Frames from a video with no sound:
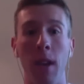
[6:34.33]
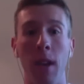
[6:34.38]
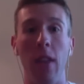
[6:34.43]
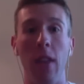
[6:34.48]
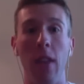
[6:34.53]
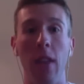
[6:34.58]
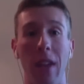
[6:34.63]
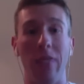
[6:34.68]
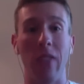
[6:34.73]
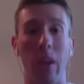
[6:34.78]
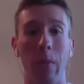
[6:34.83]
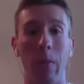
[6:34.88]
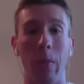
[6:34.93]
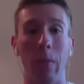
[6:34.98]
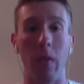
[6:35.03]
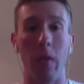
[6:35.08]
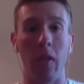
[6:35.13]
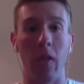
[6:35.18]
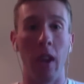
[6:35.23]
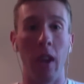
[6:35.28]
that type of
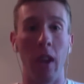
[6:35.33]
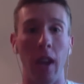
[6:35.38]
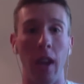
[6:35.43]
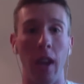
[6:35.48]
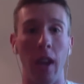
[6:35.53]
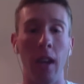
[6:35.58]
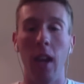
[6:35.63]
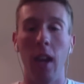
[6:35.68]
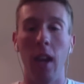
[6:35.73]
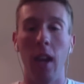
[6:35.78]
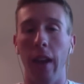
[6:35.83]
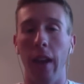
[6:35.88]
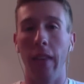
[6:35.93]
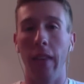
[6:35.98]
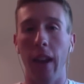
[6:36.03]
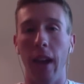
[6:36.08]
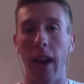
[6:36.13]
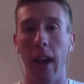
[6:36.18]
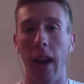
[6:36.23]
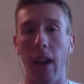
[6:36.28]
a thing. And
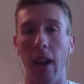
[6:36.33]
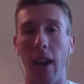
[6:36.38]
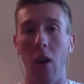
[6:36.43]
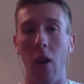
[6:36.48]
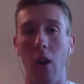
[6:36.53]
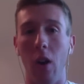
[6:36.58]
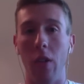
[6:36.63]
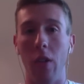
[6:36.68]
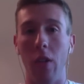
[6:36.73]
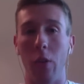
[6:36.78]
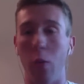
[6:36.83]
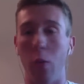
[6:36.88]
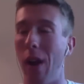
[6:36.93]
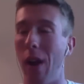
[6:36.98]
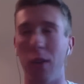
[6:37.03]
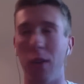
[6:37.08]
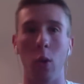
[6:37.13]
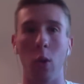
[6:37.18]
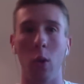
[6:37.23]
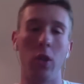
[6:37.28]
then throughout
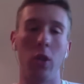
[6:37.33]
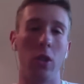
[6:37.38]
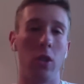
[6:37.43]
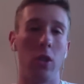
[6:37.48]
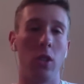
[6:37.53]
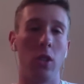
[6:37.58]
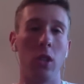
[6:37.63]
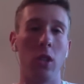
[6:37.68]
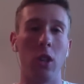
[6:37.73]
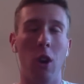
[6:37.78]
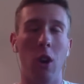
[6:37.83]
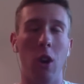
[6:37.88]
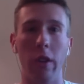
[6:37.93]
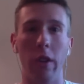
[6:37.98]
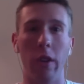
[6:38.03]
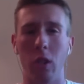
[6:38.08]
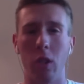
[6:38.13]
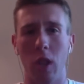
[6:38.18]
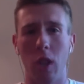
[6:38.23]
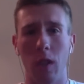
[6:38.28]
the course of the season, all
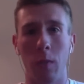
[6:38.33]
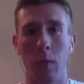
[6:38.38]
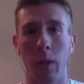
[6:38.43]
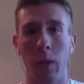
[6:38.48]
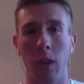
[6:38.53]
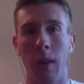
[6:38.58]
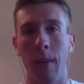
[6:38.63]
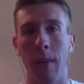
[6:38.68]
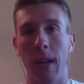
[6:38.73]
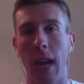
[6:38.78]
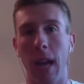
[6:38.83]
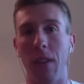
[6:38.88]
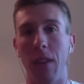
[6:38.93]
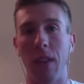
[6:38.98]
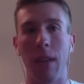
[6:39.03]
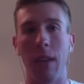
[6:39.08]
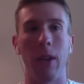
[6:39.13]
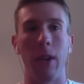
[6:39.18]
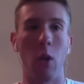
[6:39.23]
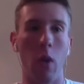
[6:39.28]
this stuff's been coming out.
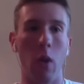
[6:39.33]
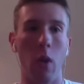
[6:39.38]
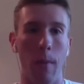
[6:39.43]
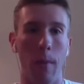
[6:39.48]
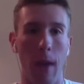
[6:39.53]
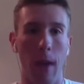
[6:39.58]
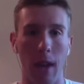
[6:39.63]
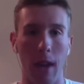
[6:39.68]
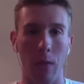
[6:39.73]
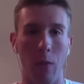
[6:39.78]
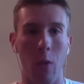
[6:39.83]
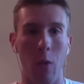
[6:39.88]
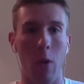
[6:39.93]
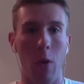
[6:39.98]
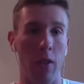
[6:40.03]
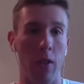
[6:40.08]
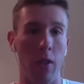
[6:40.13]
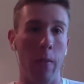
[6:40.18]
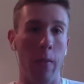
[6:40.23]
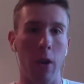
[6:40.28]
They've been going back and
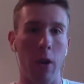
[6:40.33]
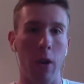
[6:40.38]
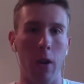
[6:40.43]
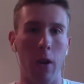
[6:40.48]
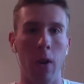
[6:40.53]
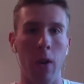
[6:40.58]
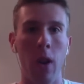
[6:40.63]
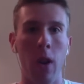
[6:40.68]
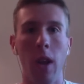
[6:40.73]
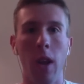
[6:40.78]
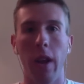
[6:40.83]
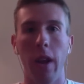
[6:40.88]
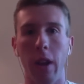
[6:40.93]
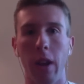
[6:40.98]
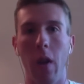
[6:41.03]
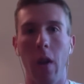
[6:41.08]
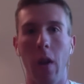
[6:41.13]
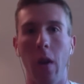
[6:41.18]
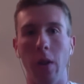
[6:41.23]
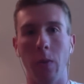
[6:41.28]
forth. Thibodeau,
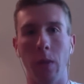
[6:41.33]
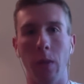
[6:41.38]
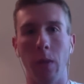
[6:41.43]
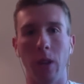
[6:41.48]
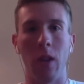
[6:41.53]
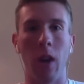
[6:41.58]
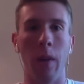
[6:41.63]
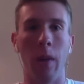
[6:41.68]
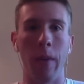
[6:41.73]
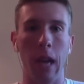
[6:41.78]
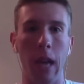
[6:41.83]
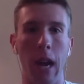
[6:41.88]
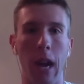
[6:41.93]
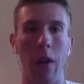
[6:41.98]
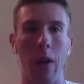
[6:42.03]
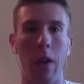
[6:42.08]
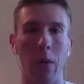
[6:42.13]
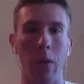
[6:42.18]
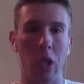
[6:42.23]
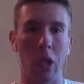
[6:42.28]
has been coming
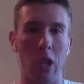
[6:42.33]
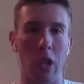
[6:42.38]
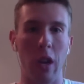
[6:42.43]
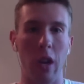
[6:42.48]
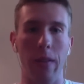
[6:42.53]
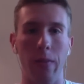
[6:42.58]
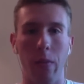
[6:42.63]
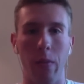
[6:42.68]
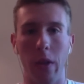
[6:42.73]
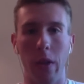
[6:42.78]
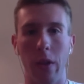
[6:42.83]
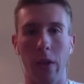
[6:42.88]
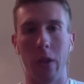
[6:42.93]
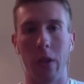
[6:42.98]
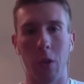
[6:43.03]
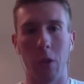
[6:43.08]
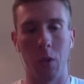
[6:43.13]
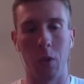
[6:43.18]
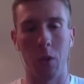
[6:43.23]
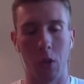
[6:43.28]
out with stuff, whether
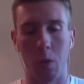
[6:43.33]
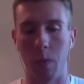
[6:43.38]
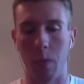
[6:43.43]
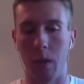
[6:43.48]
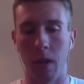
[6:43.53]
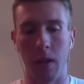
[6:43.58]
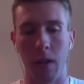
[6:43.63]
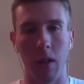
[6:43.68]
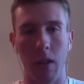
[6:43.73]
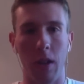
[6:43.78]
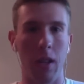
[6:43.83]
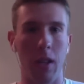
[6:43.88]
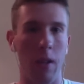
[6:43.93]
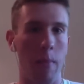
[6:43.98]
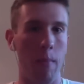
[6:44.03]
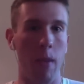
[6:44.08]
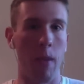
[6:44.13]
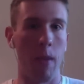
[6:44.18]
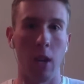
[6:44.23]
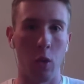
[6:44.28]
it's just been like the
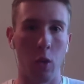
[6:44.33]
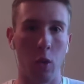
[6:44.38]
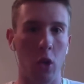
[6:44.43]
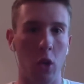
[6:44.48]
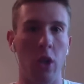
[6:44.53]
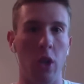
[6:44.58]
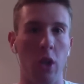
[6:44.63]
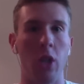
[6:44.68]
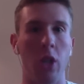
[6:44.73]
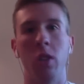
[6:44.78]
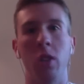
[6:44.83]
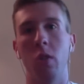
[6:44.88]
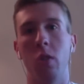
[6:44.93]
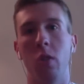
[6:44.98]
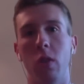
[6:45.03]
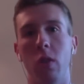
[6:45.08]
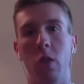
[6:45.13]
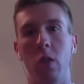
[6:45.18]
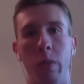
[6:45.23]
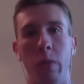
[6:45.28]
minutes restrictions
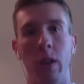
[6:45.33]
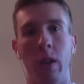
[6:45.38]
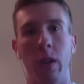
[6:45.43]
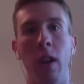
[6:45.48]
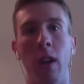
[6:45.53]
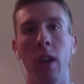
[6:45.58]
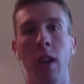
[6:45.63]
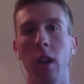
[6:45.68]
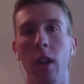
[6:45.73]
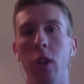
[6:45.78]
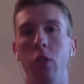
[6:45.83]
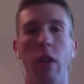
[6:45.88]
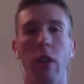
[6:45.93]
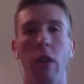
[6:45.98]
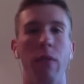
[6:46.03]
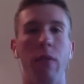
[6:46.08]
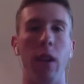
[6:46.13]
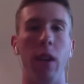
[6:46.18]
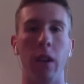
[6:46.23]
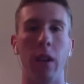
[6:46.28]
or it's been
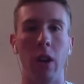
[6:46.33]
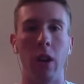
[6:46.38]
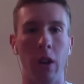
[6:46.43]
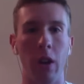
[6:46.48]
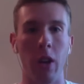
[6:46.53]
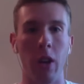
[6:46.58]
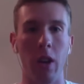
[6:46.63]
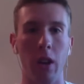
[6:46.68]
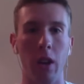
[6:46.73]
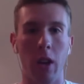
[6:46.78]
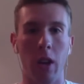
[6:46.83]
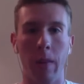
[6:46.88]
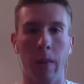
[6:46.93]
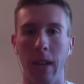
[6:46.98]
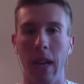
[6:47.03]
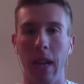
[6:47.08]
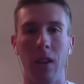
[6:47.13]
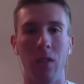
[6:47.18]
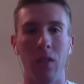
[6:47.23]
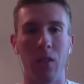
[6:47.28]
Jeff Van Gundy coming
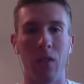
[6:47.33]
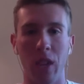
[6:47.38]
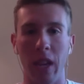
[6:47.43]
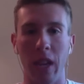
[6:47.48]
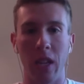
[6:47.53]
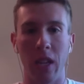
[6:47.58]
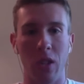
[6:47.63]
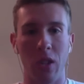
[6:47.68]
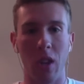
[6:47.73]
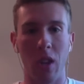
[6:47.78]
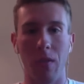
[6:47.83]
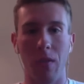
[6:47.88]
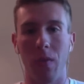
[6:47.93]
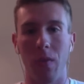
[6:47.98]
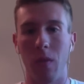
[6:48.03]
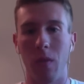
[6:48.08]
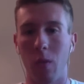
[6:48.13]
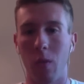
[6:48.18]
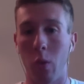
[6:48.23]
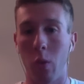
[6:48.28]
out and saying stuff
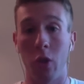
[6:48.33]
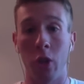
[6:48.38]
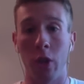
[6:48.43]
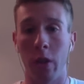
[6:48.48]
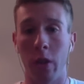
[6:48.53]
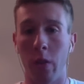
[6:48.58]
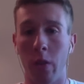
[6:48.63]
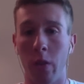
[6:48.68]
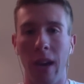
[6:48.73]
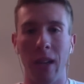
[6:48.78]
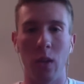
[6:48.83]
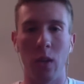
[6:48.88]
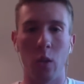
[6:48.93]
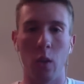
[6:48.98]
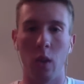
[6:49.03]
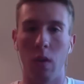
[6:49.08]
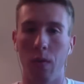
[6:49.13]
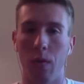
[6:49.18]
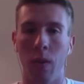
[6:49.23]
toward Jerry Reinsdorf